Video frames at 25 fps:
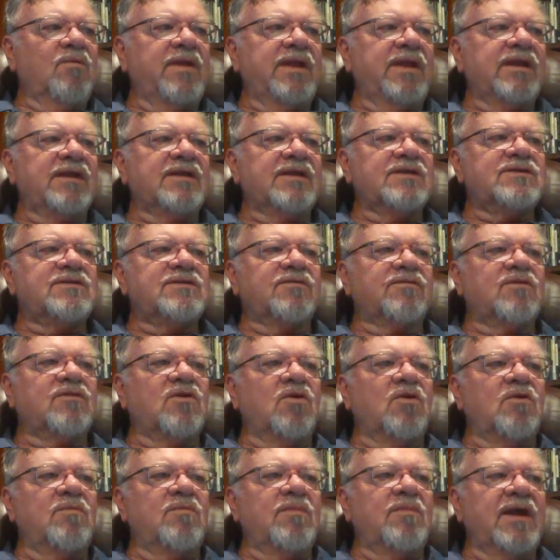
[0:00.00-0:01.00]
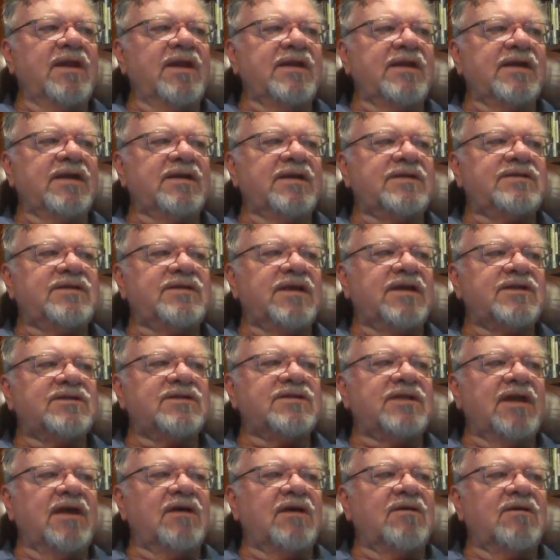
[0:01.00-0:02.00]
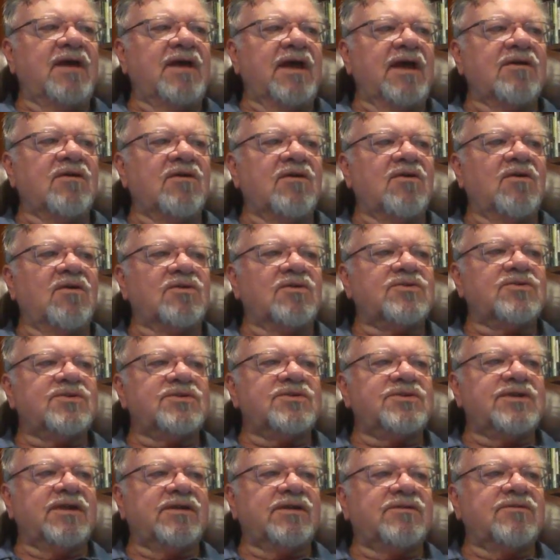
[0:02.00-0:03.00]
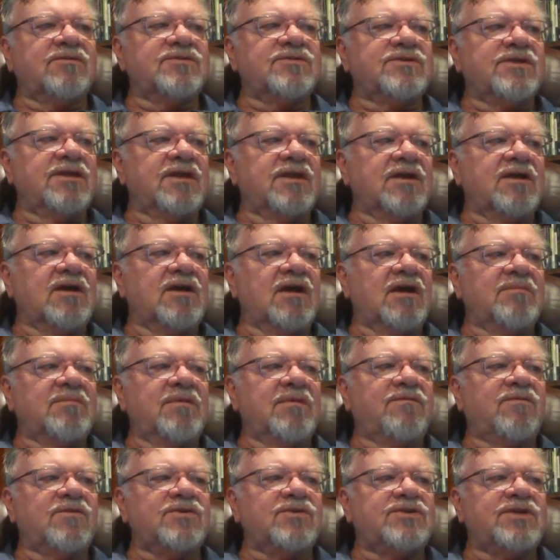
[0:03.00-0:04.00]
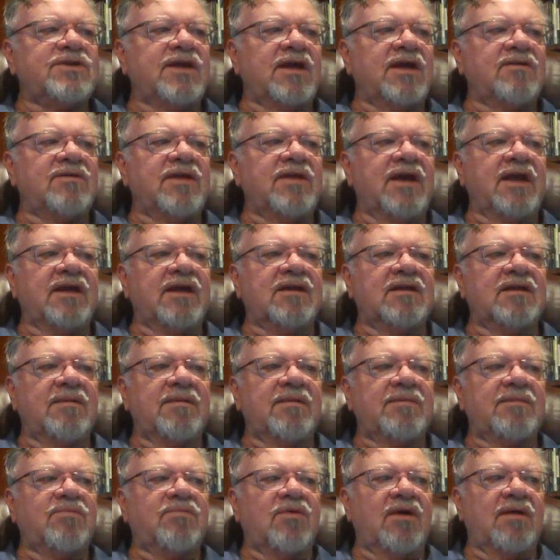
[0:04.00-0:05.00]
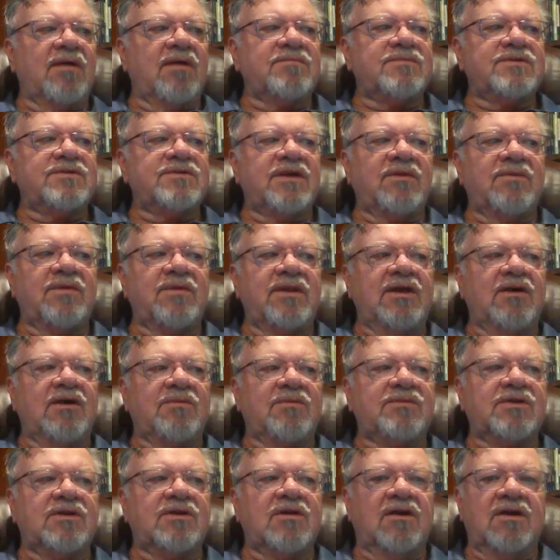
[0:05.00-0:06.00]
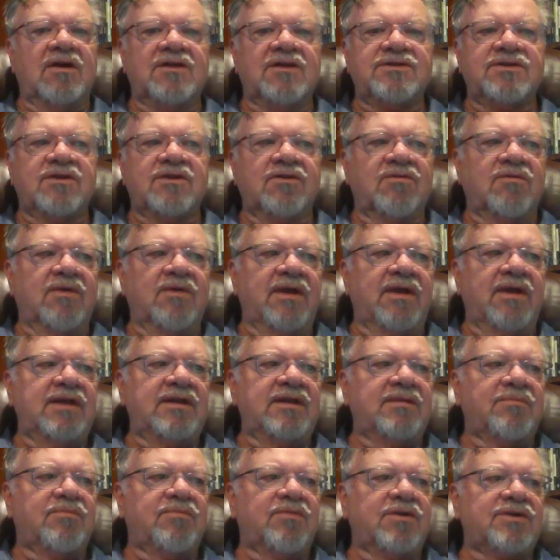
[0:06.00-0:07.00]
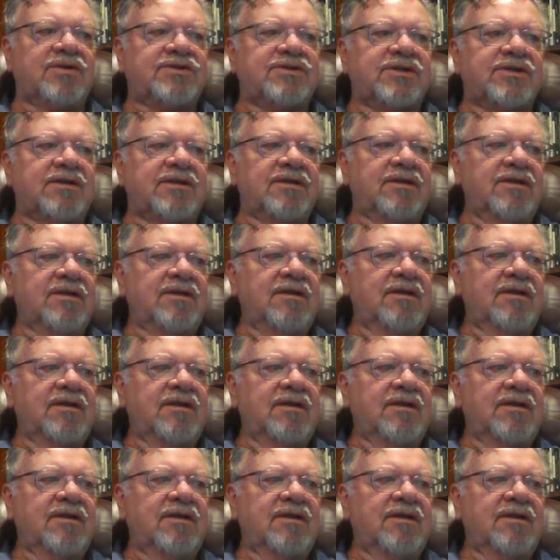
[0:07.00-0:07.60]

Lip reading: Weakness of coal mining and textile, agricultural sectors in the economy foreshadowed economic problems that would help to cause the Great Depression.